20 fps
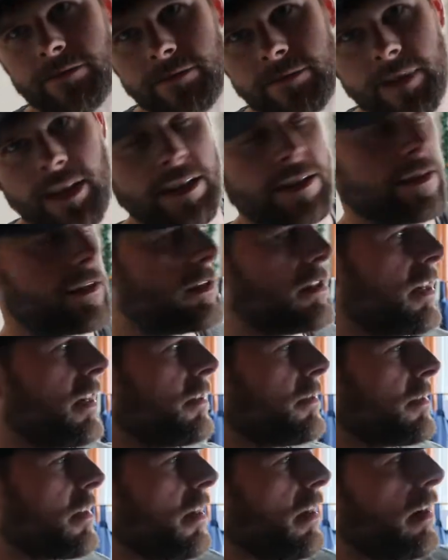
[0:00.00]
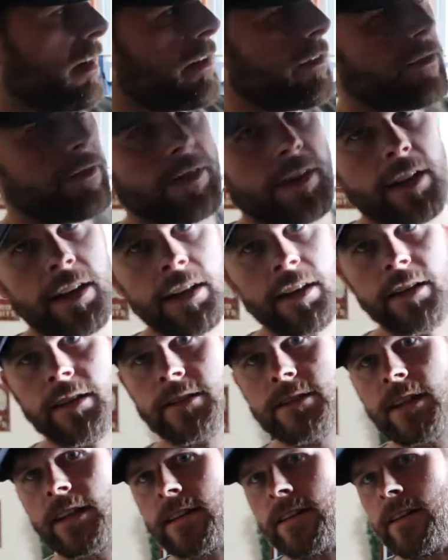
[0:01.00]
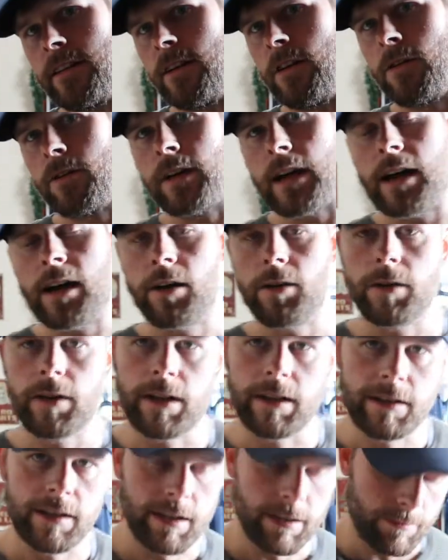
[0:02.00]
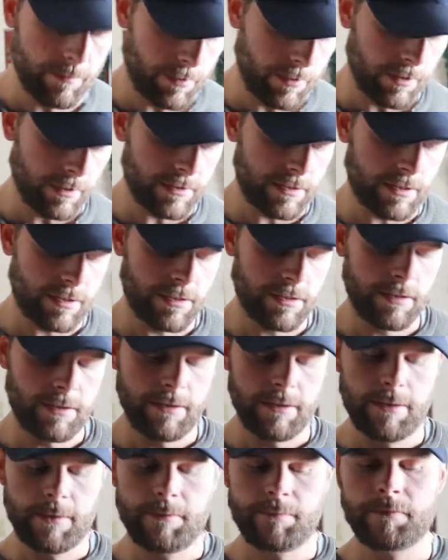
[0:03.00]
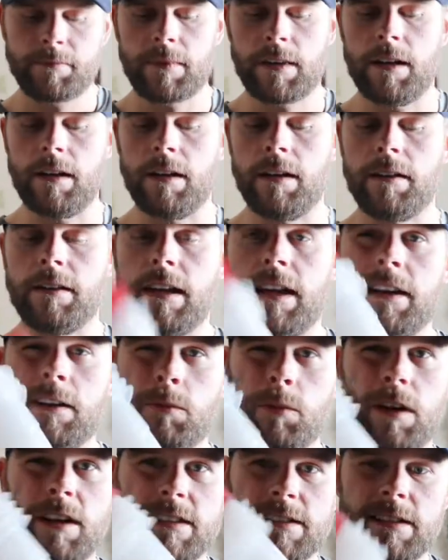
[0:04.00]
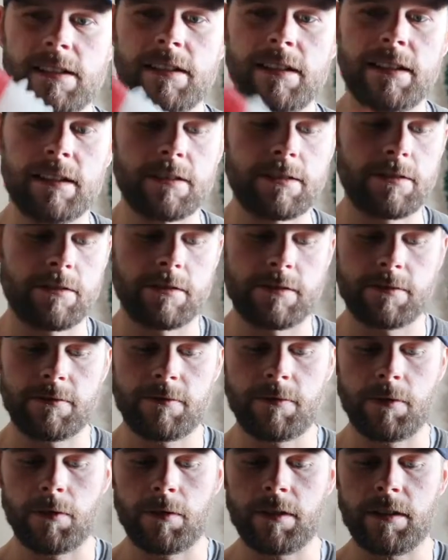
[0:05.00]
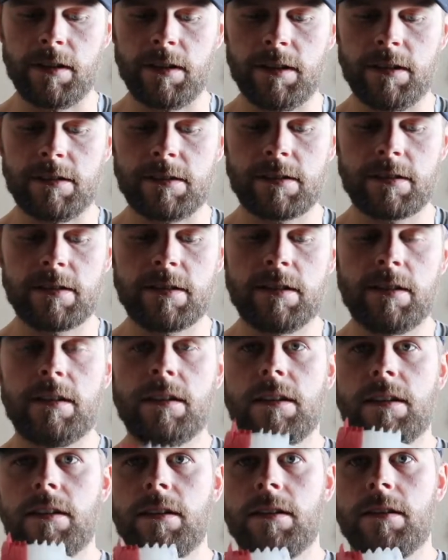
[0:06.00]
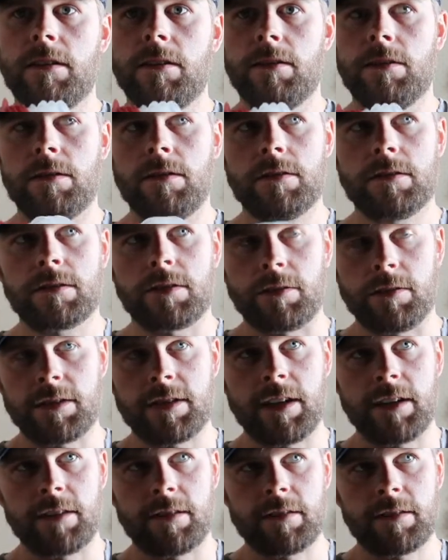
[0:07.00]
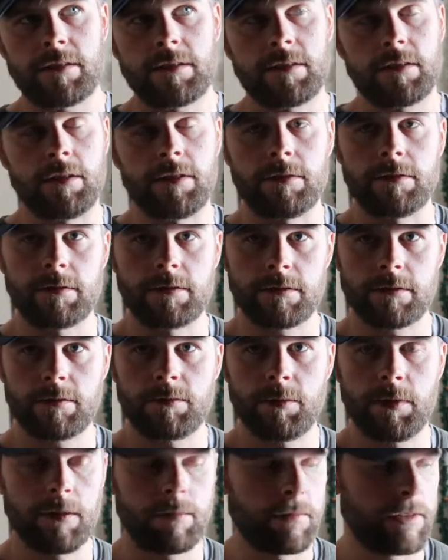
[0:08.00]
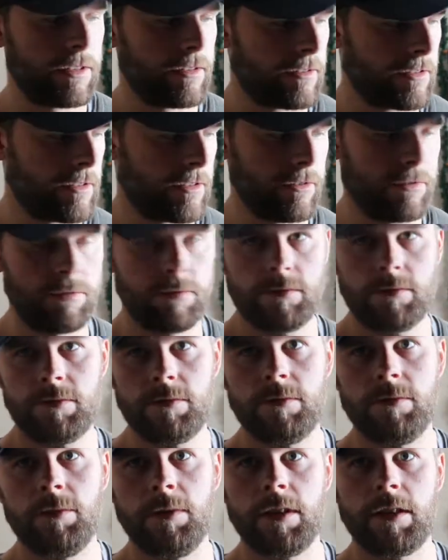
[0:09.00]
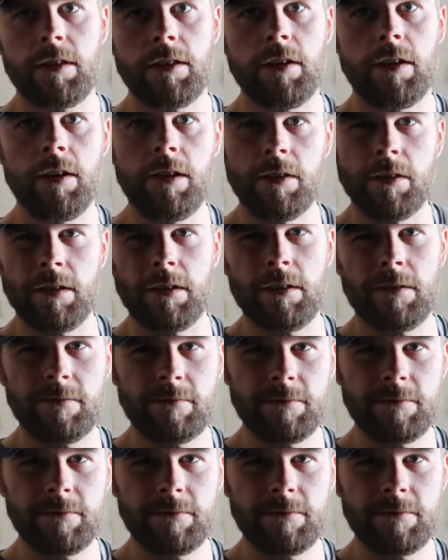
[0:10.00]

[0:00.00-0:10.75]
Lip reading: take the shells off and take the yolk out and then put the egg whites in here. So there's 4 of these. So I take those with me too, with all the